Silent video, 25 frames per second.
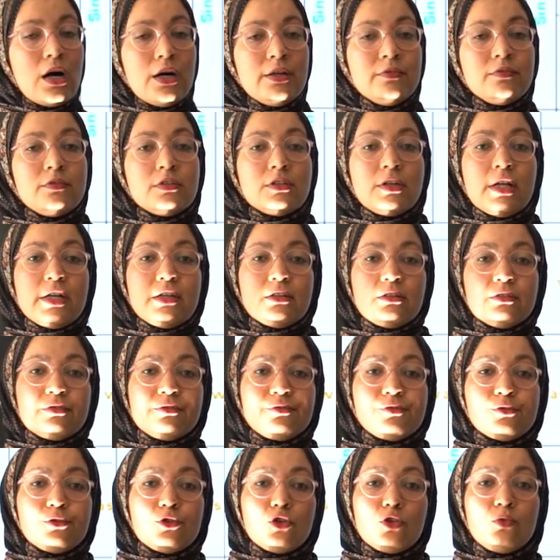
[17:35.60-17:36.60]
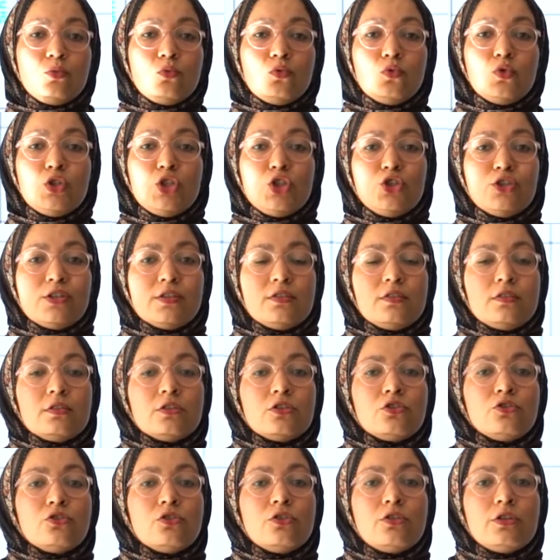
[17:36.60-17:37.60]
interrogative form, we just
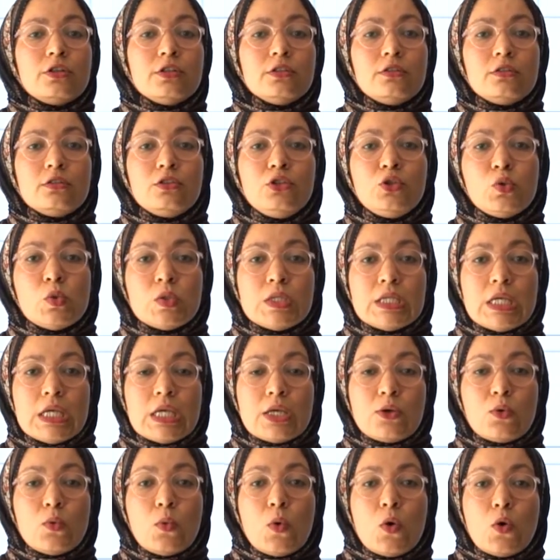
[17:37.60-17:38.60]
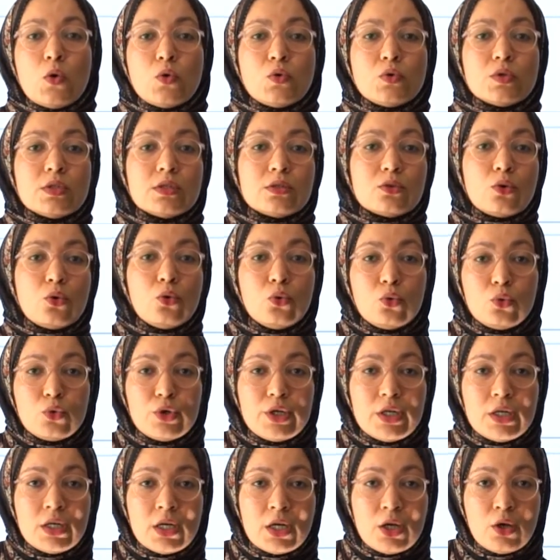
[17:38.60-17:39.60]
start using was
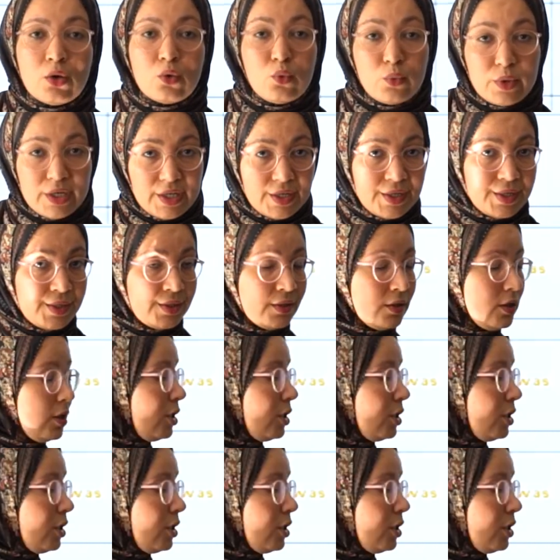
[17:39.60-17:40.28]
or were.